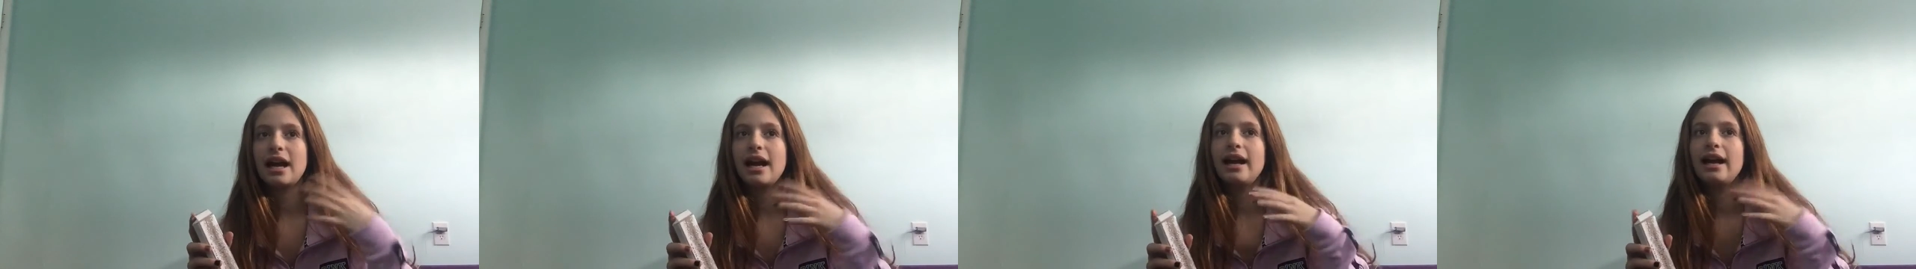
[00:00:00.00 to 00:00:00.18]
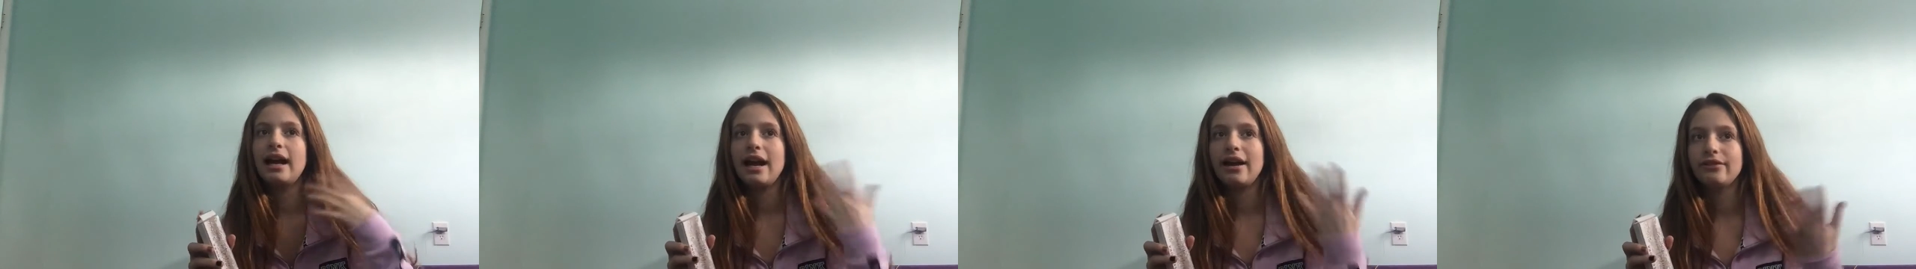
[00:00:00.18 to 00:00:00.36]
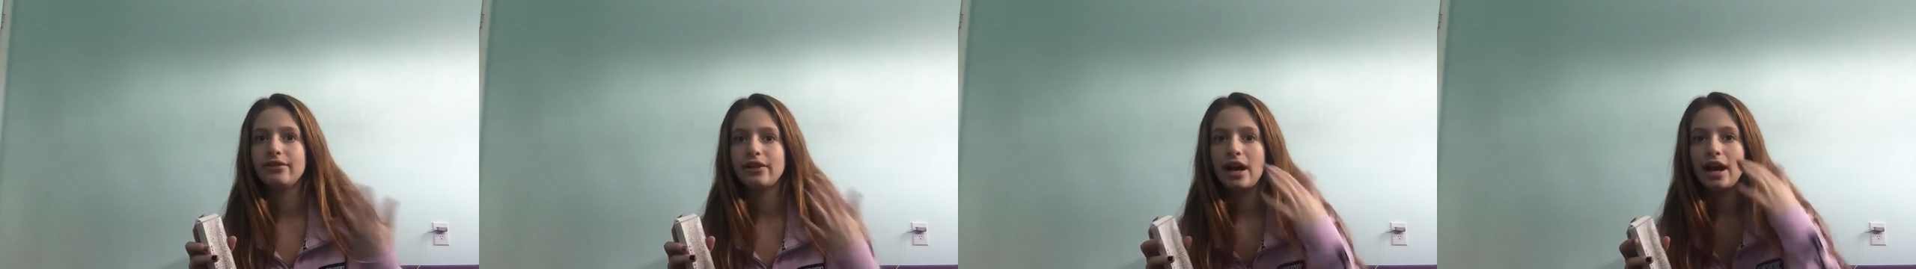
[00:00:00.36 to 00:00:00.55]
I
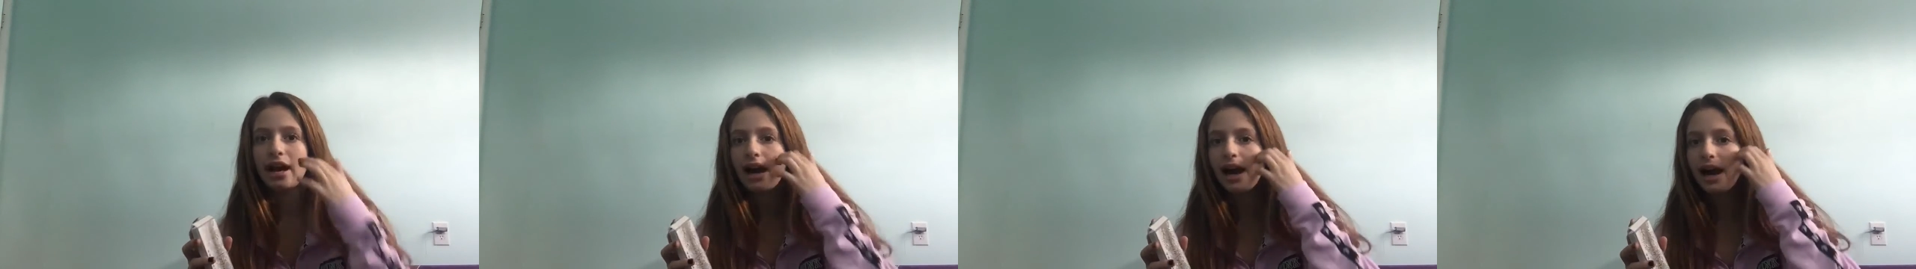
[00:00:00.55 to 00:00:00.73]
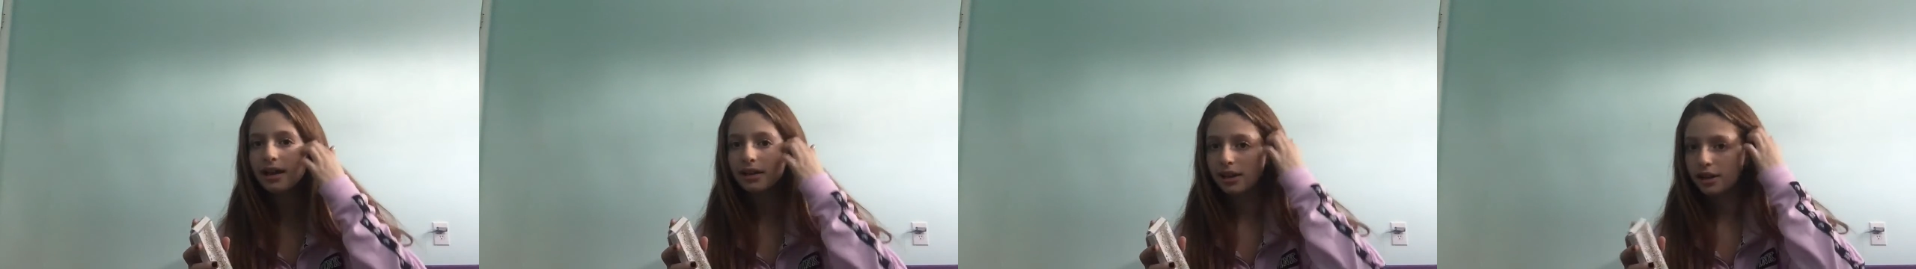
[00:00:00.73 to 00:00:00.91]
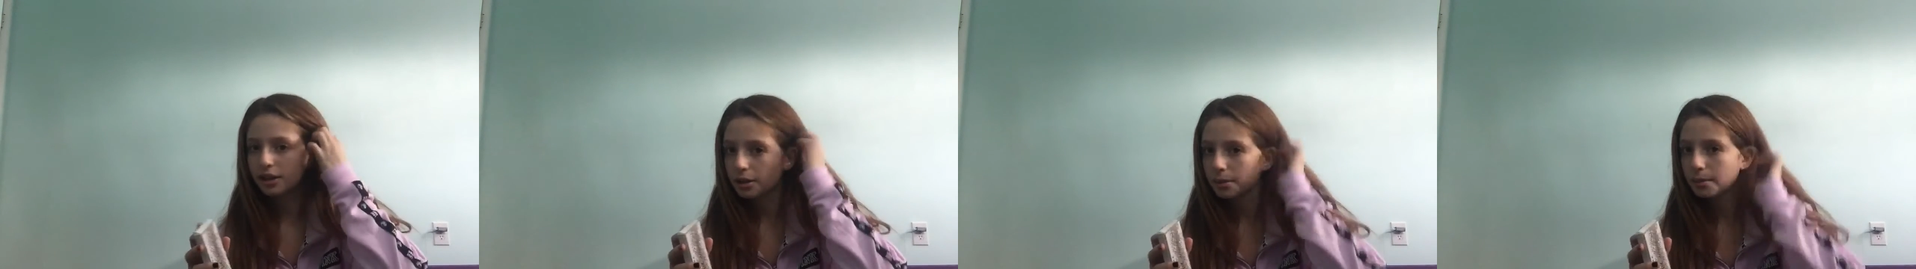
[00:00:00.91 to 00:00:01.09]
have a
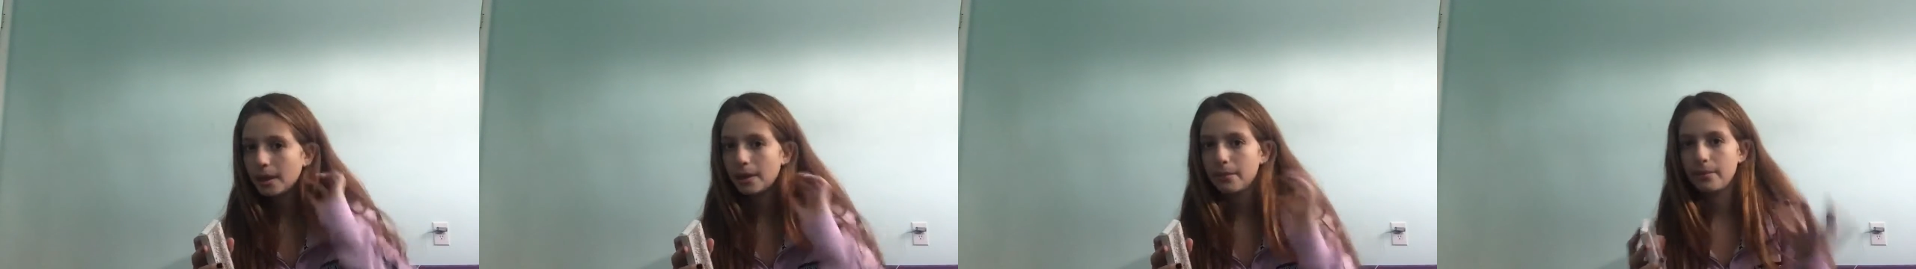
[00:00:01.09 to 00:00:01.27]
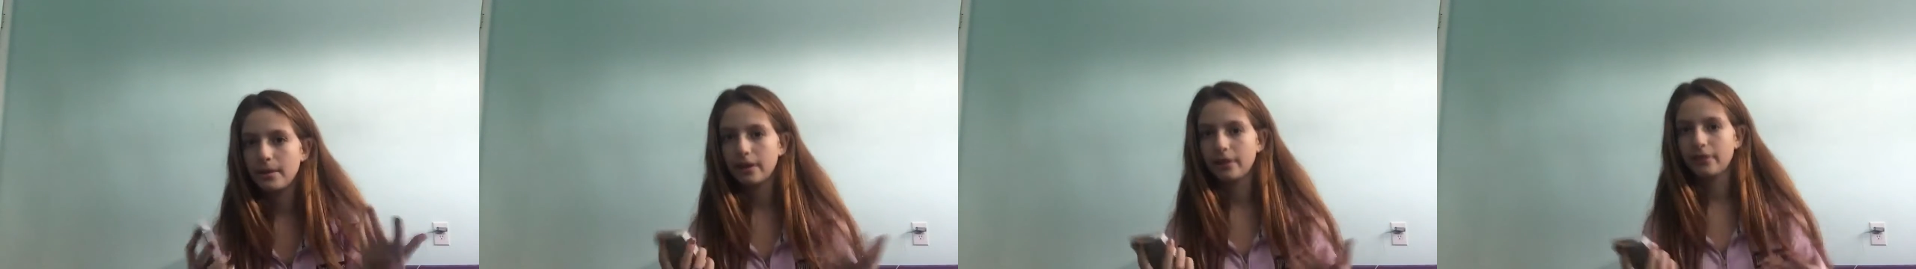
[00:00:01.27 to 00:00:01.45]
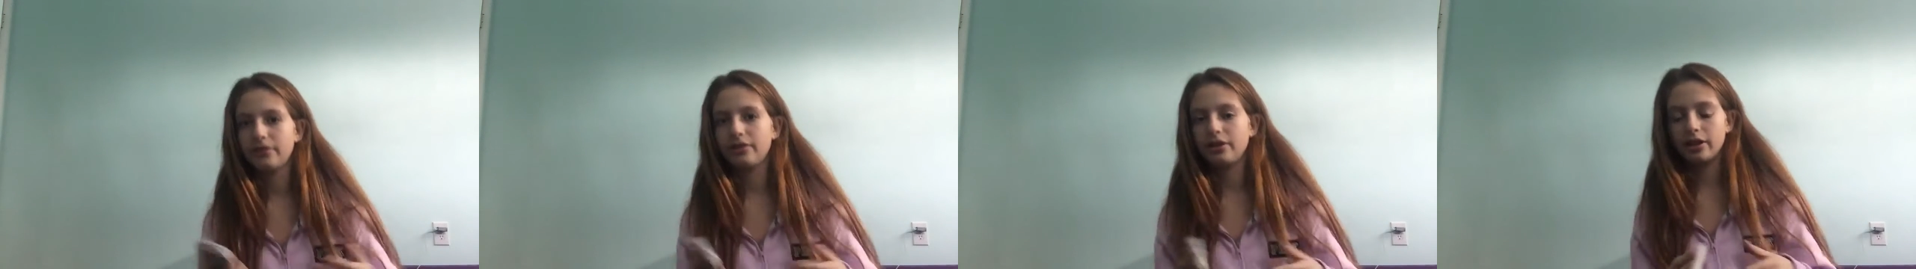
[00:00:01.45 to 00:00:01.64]
highlighter by
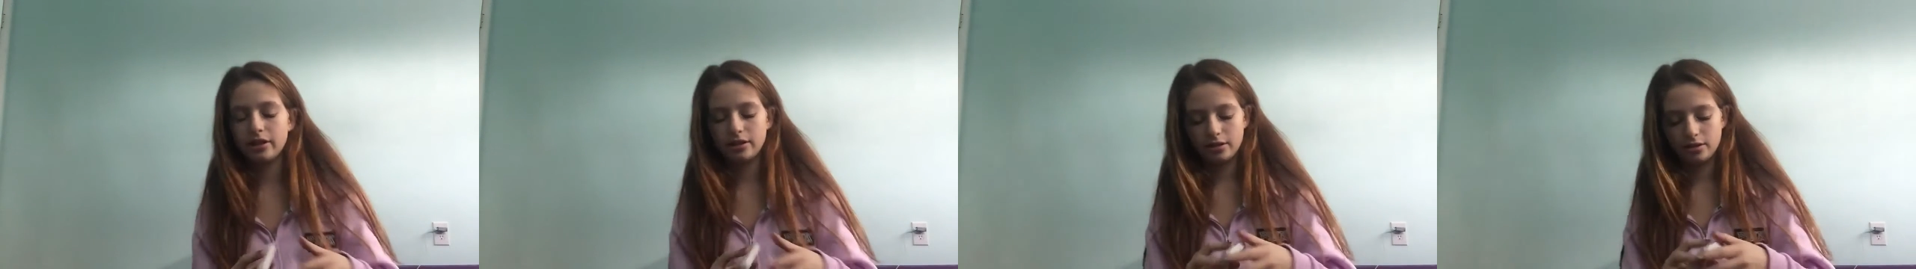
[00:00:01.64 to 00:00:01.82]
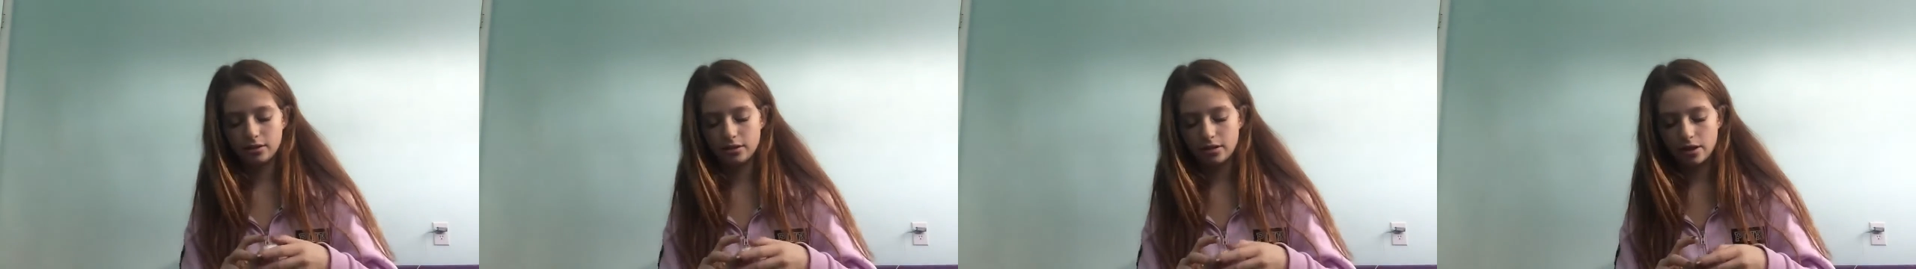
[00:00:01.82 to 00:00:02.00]
Benefit,